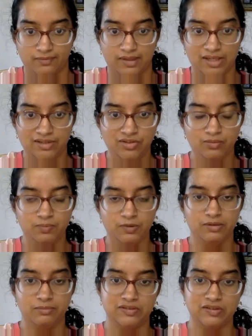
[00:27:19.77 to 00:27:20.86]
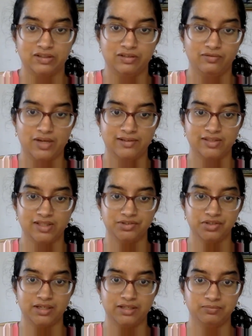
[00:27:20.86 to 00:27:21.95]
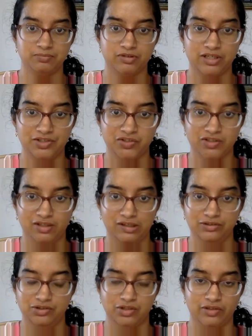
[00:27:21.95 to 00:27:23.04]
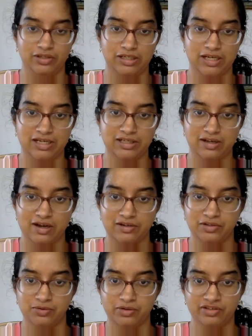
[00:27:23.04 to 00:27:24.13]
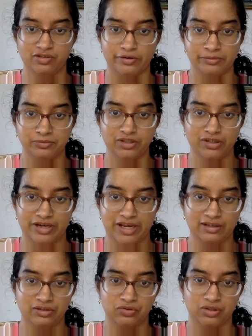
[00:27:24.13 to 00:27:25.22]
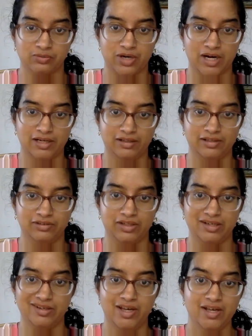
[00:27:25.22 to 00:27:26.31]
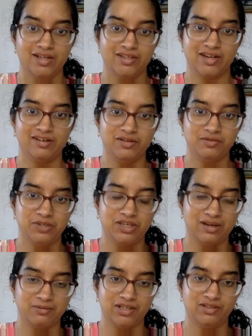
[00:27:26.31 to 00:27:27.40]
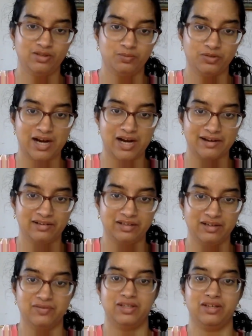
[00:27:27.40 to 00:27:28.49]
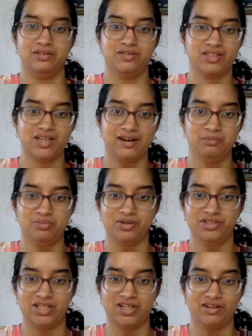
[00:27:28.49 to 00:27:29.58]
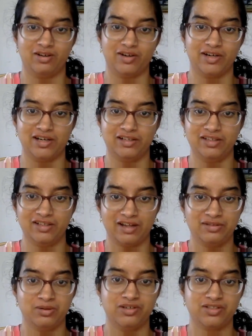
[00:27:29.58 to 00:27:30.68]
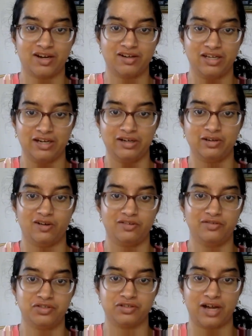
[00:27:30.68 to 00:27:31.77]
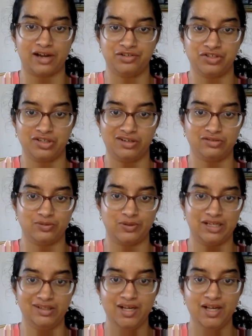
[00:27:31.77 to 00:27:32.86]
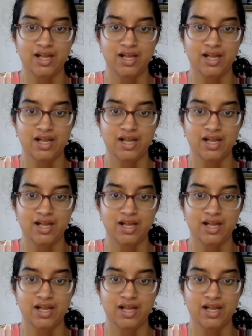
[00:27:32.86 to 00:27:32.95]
That's super amazing. And you've had such an inspirational journey. Like you were dormant on X for a while, and then suddenly you became like super active, and then you started posting a lot. And I think that's where you started getting a lot of traction as well.